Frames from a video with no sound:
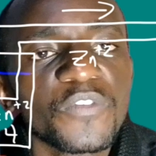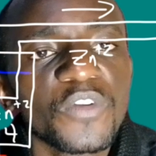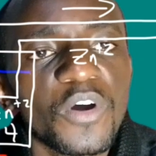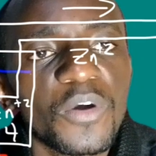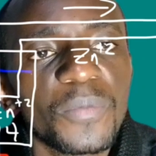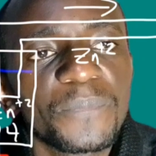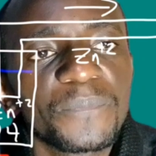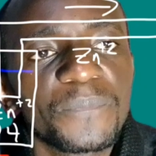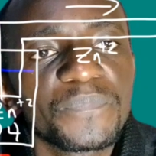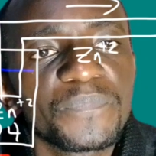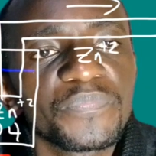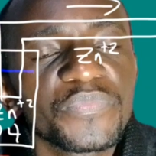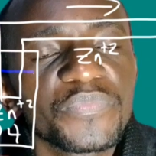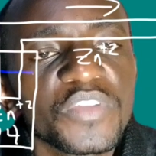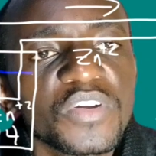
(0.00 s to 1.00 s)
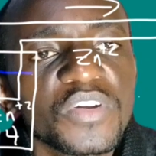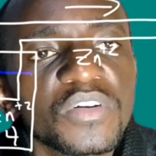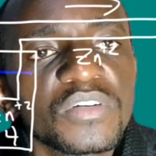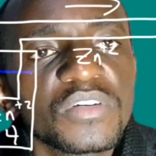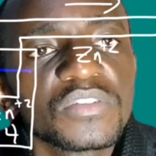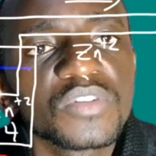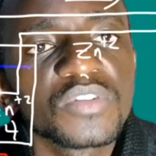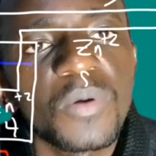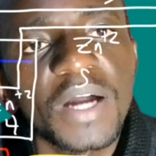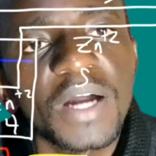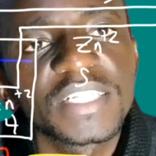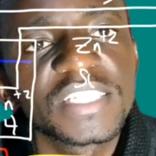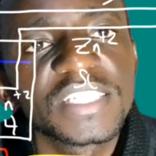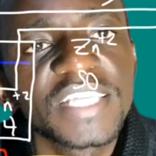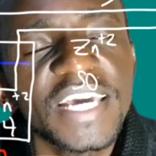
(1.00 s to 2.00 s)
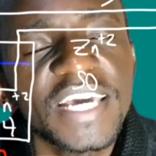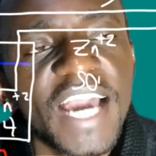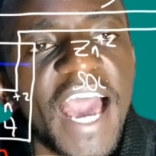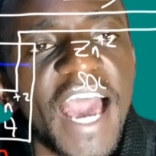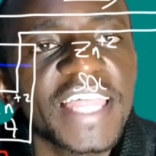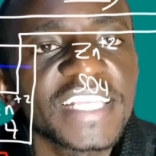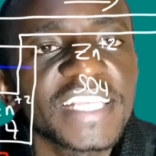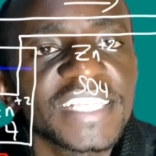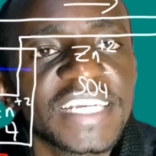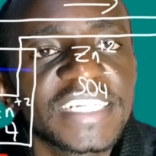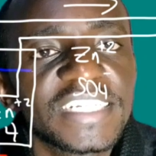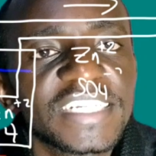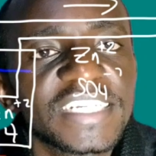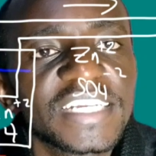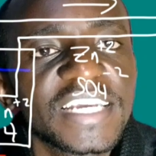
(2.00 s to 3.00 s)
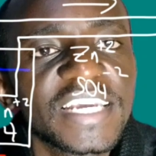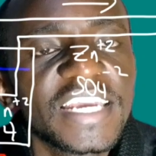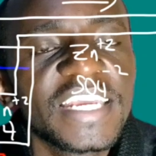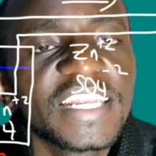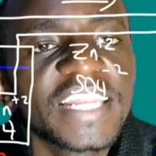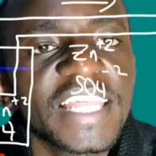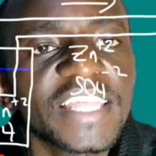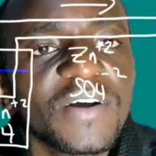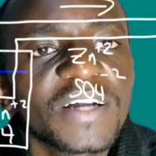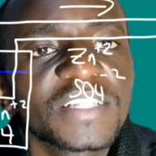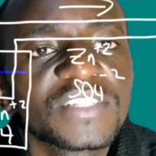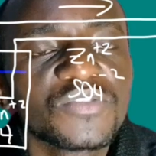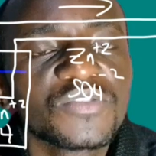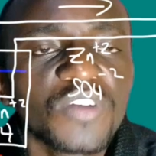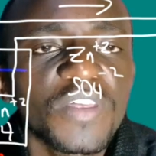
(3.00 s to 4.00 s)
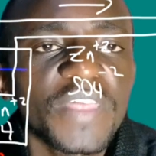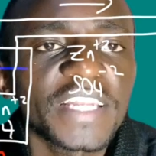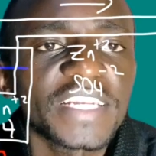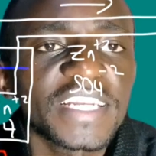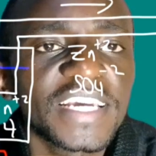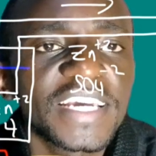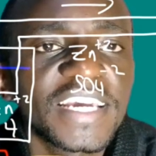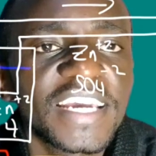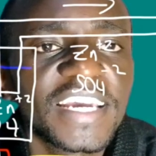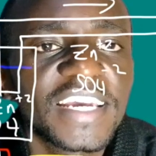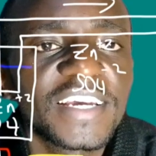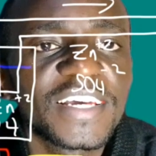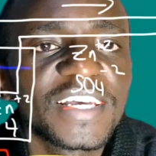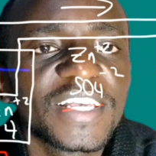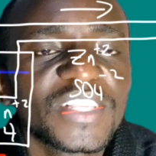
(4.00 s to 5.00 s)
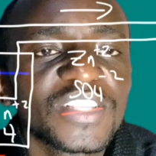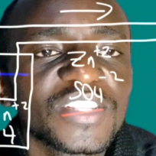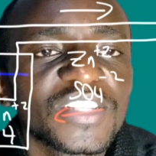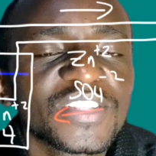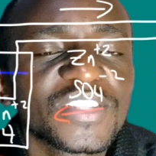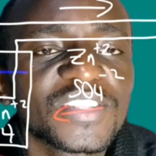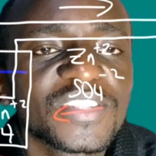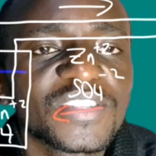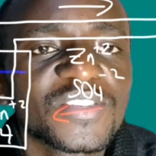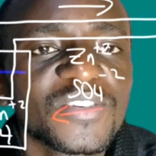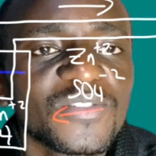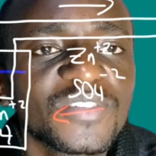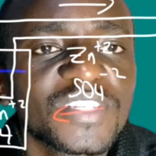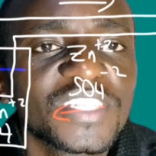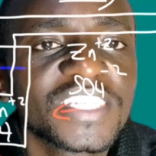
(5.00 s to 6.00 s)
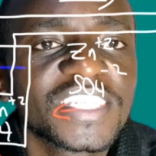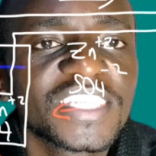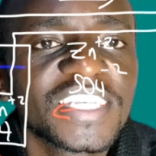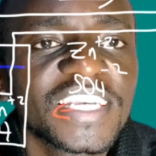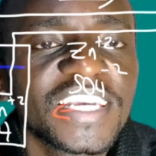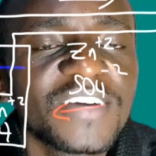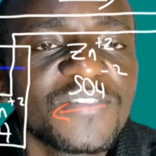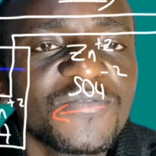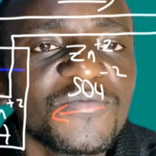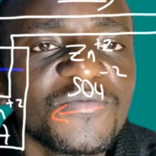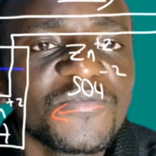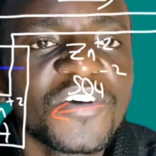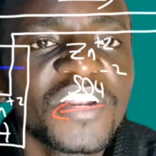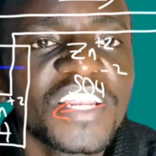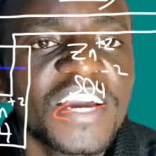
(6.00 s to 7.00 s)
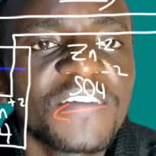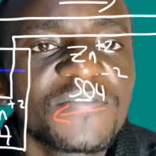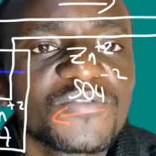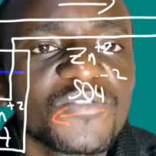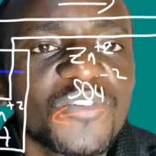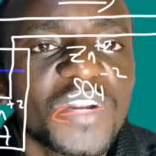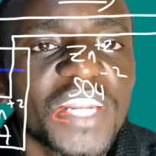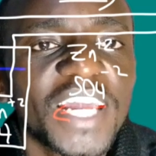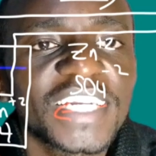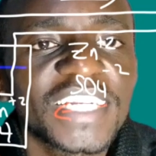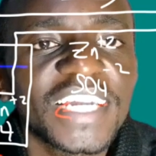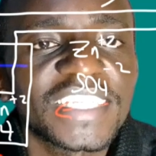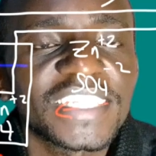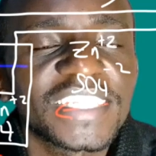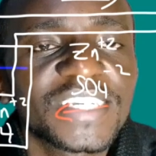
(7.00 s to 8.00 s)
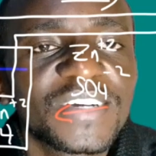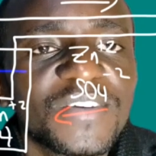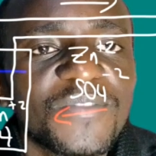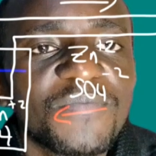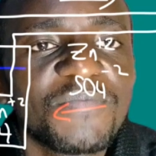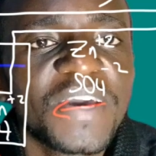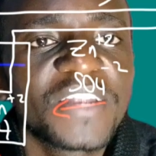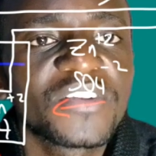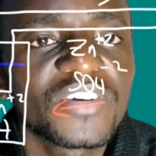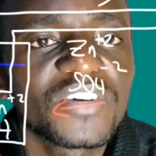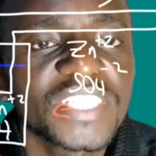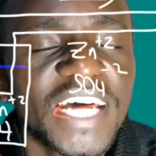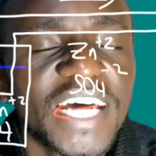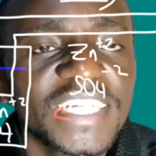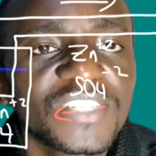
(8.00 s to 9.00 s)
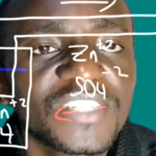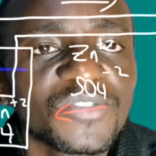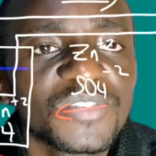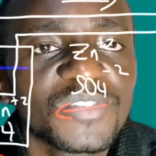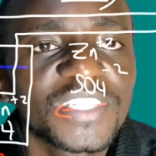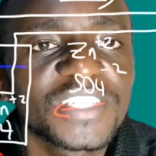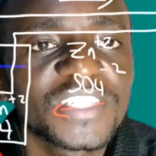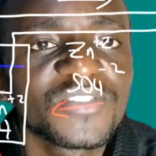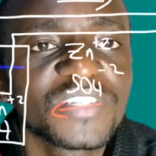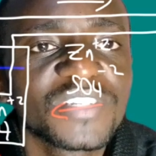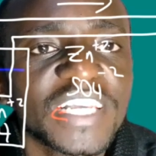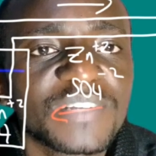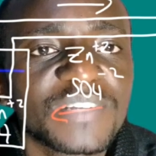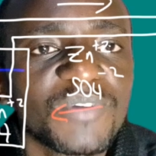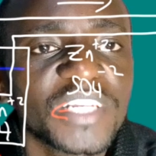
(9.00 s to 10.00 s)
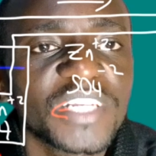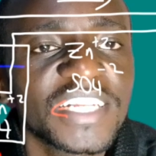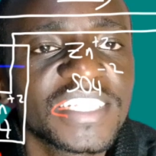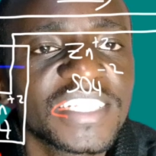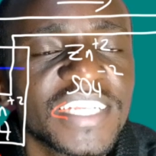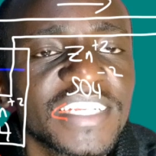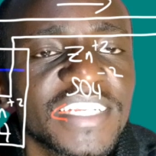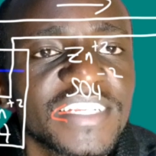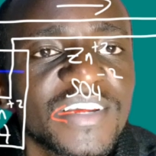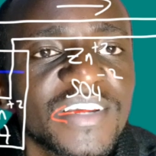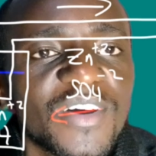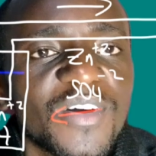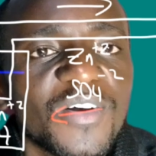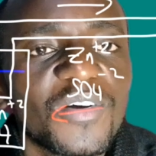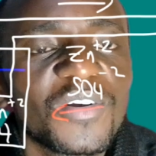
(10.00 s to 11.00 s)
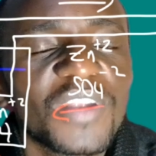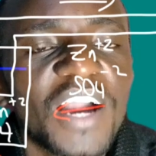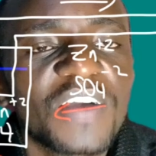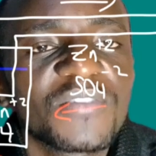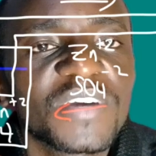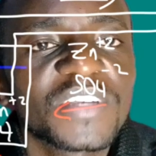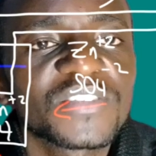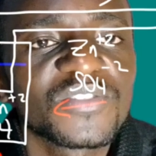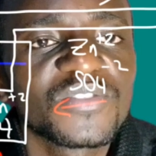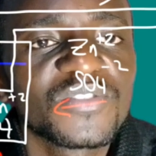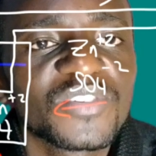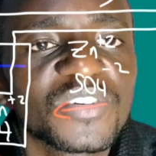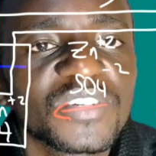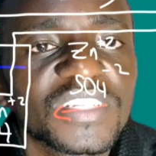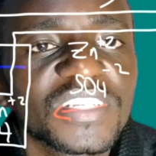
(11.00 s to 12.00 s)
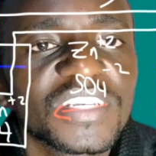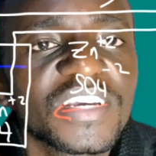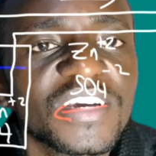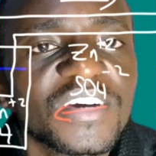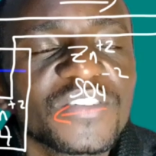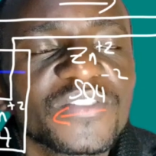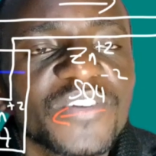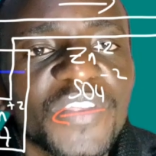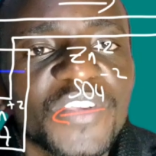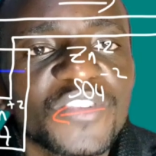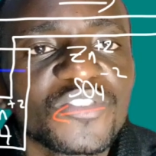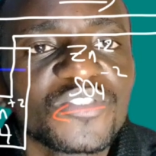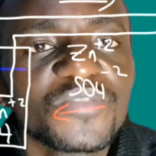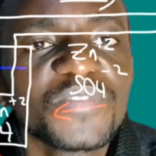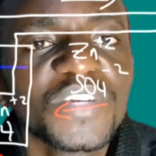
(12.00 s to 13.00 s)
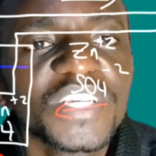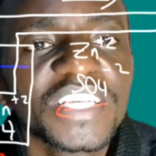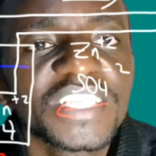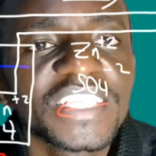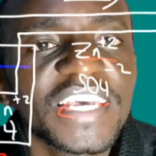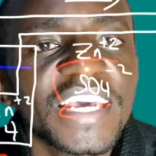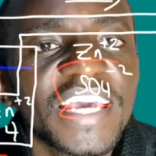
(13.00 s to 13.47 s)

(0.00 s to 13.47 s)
flow towards the other side. In other words, you know that salts, we only have two conductors, metals and salts. Salts at molten state or aqueous solutions. So the salt bridge is